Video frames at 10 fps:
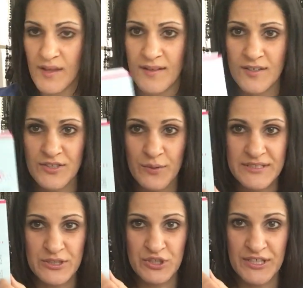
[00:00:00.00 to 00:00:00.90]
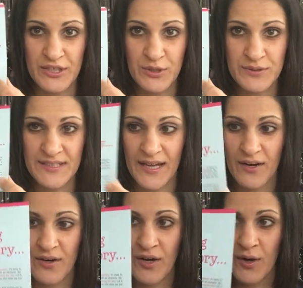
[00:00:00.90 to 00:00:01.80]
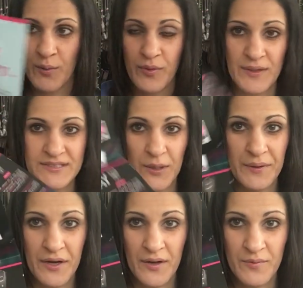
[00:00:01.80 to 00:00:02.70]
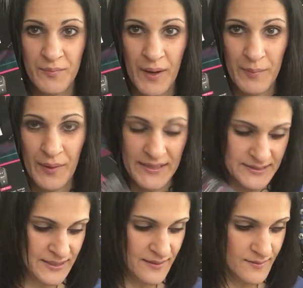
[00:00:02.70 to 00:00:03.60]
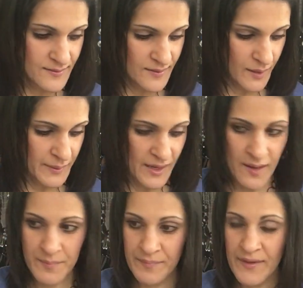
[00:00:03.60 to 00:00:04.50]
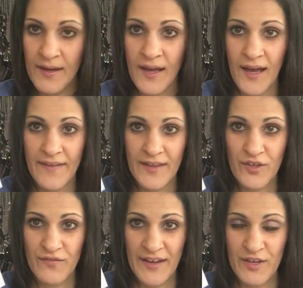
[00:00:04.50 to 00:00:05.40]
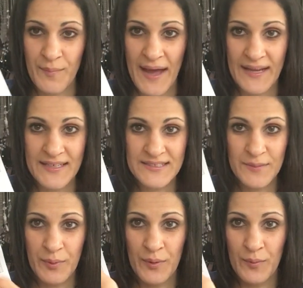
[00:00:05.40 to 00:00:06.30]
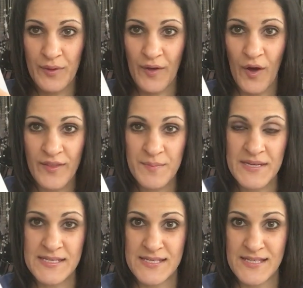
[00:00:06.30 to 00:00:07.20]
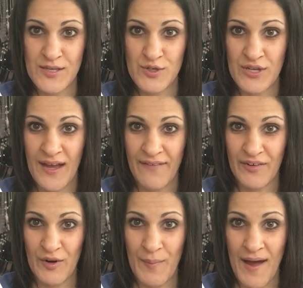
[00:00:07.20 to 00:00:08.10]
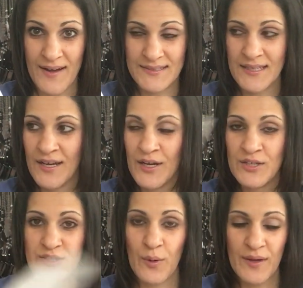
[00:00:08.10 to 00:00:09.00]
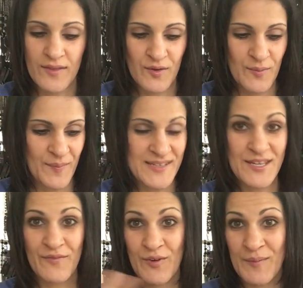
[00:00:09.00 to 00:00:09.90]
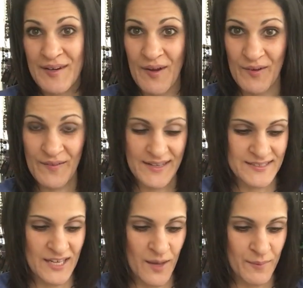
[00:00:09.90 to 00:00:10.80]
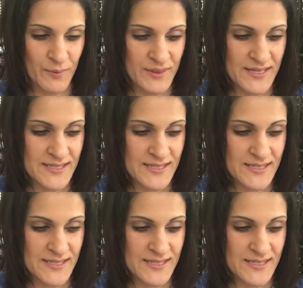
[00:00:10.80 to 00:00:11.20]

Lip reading: And there's always usually a newsletter with what's going on with paparazzi coming up. And then you'll find your packing slip with all the pieces that you should have in your box. So either myself or my daughter likes to help me with